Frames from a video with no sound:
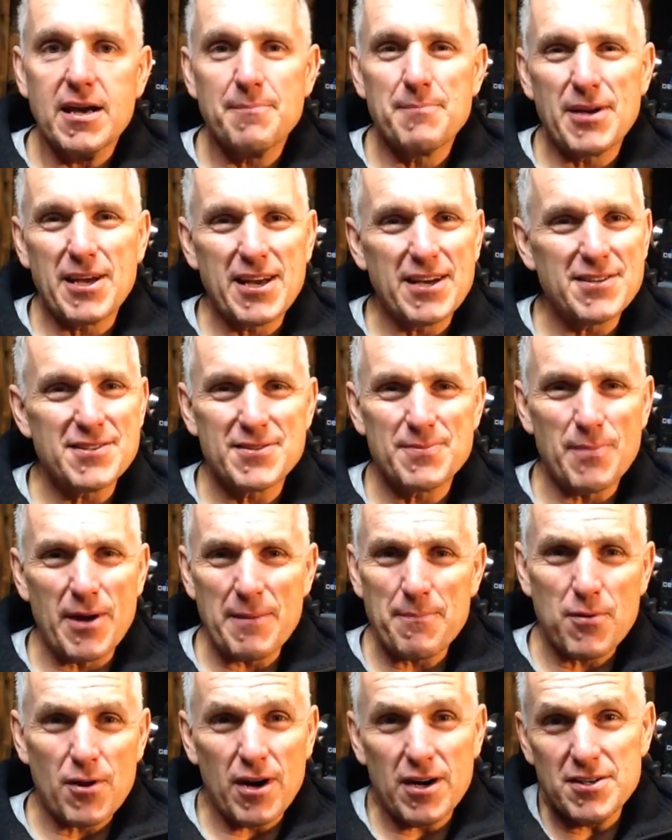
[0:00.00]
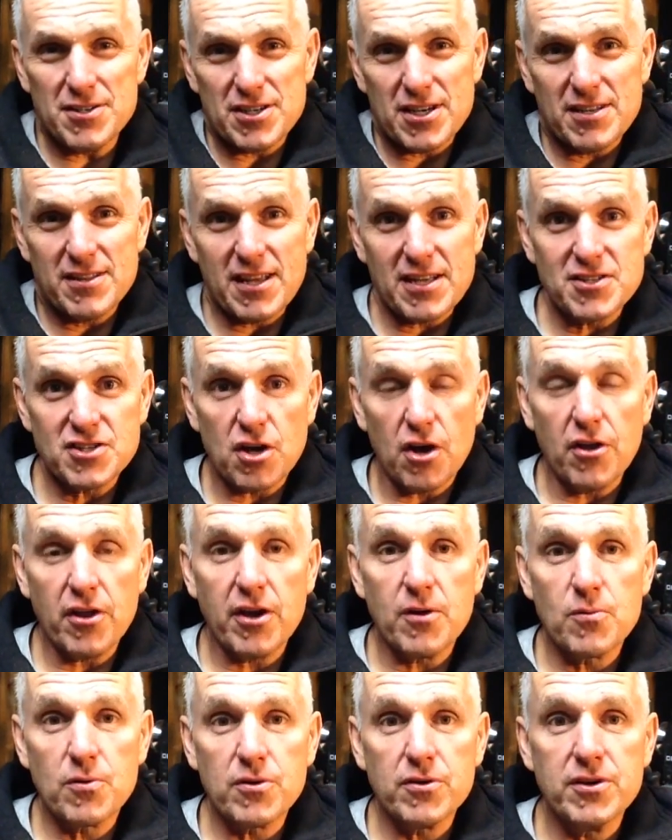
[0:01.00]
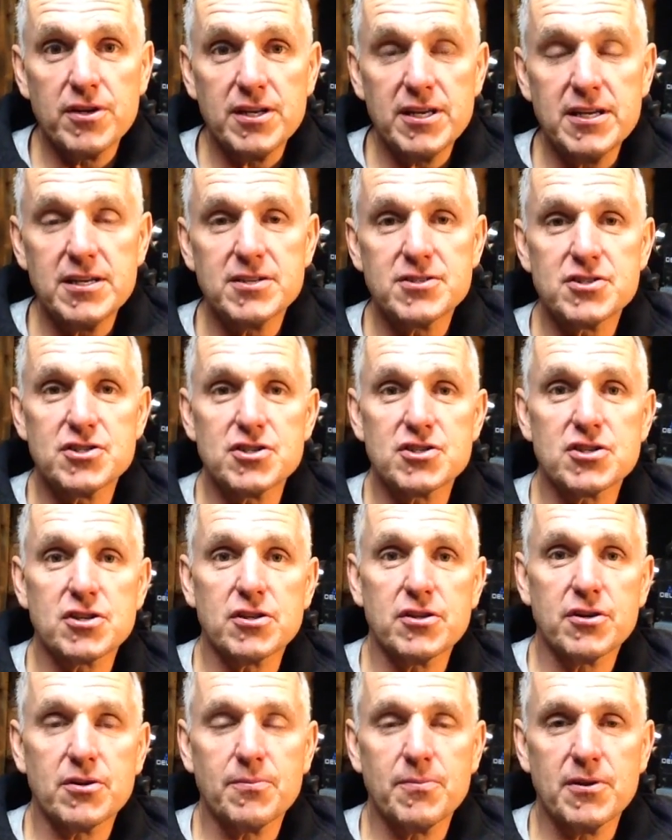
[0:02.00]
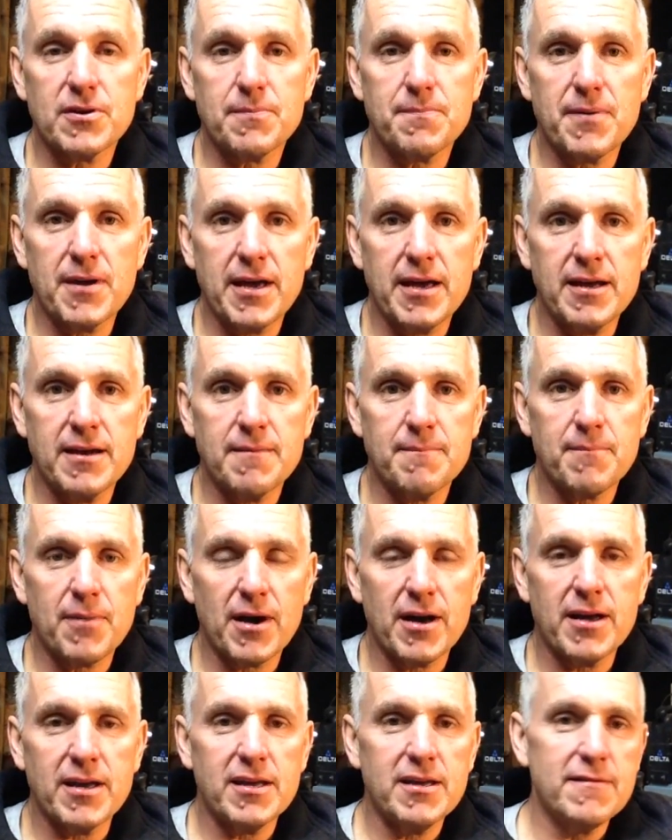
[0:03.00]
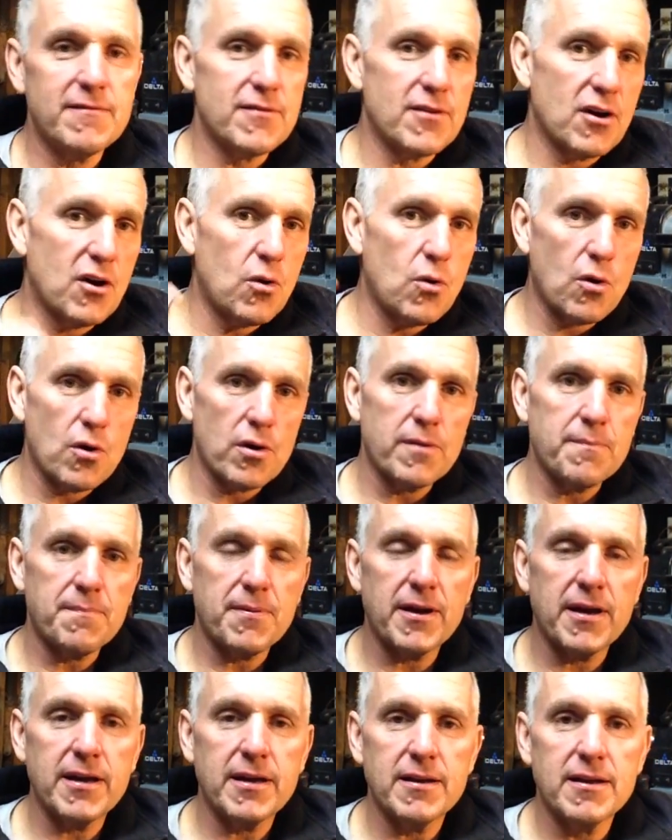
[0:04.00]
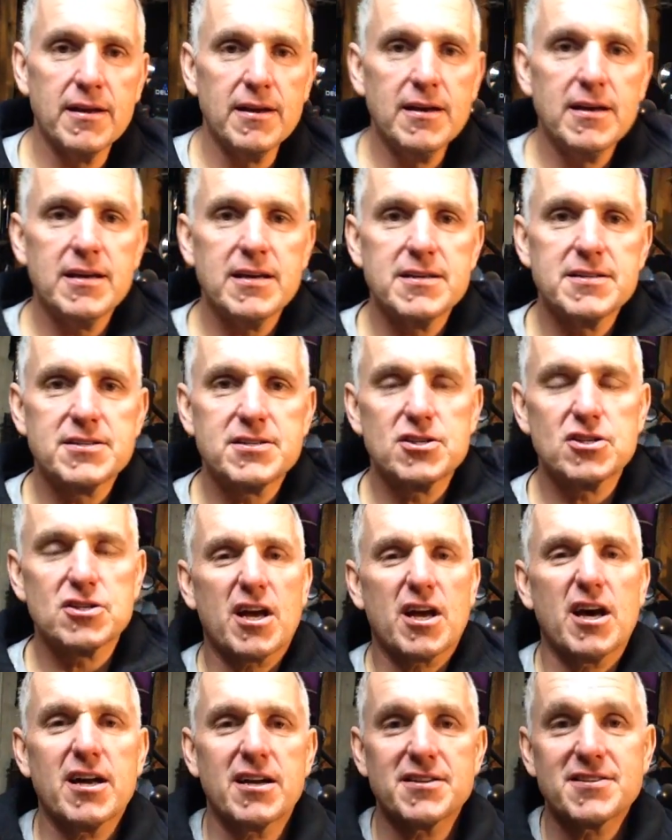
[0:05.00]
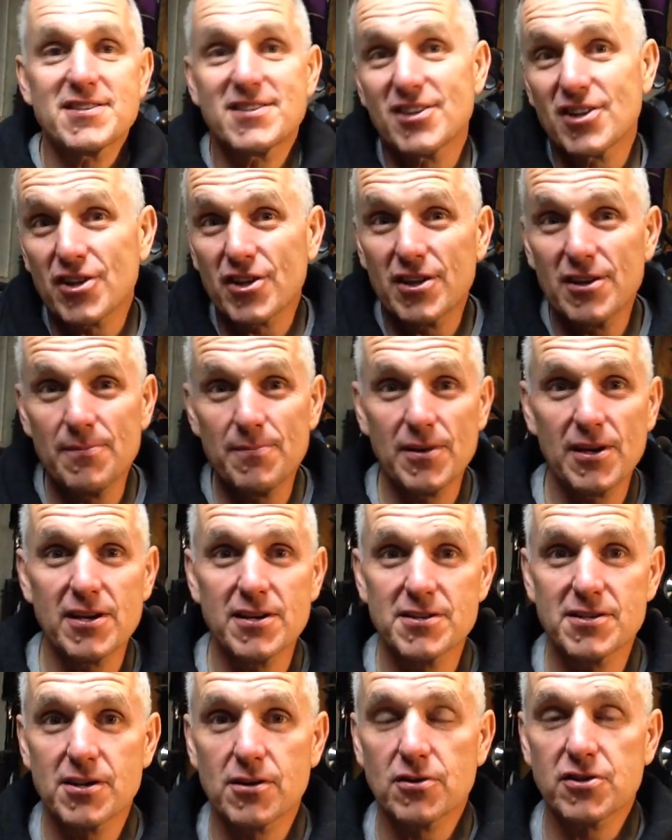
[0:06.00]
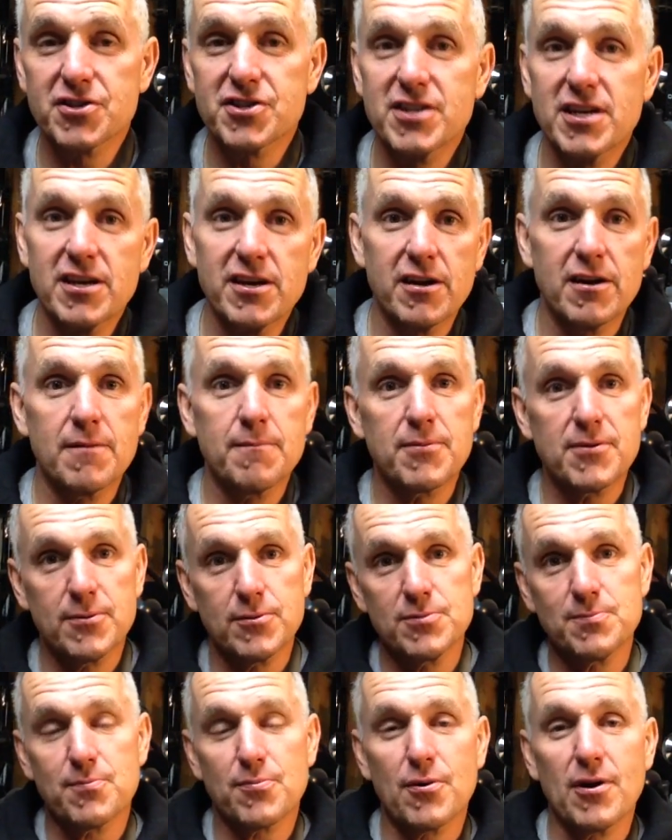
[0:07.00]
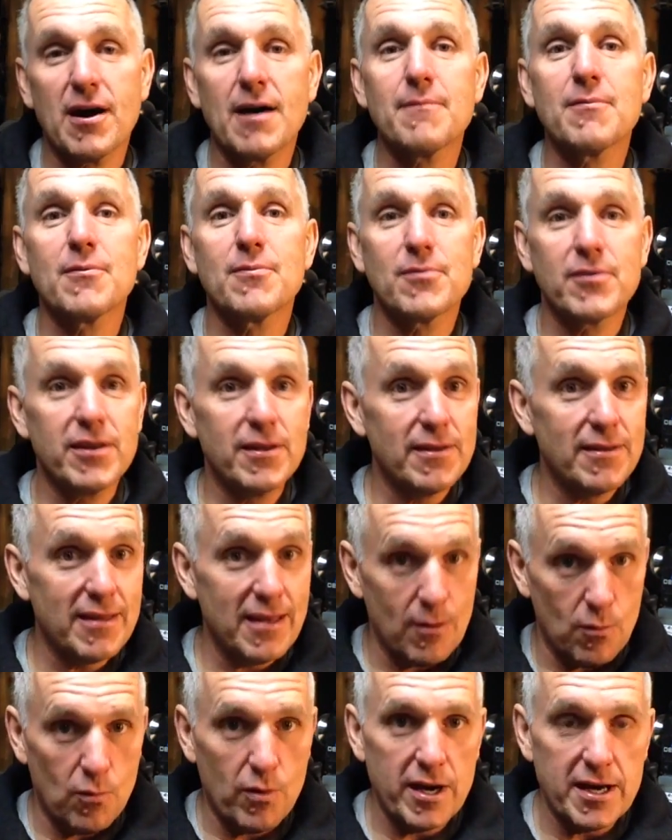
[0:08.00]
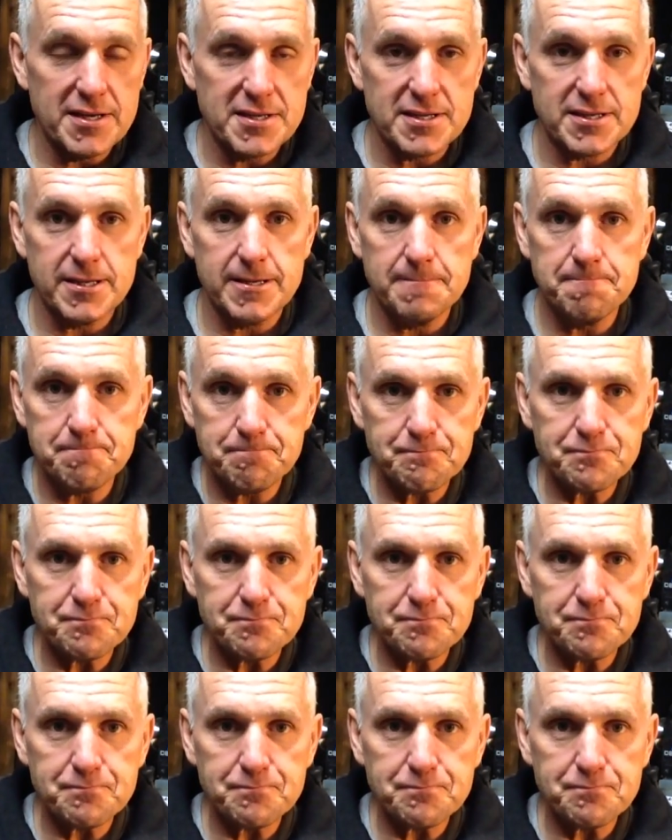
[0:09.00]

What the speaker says: Because my project, that's all I really need is just a little bit of paint, and buying even a quart of paint is kind of silly because it'll sit here and would probably get wasted.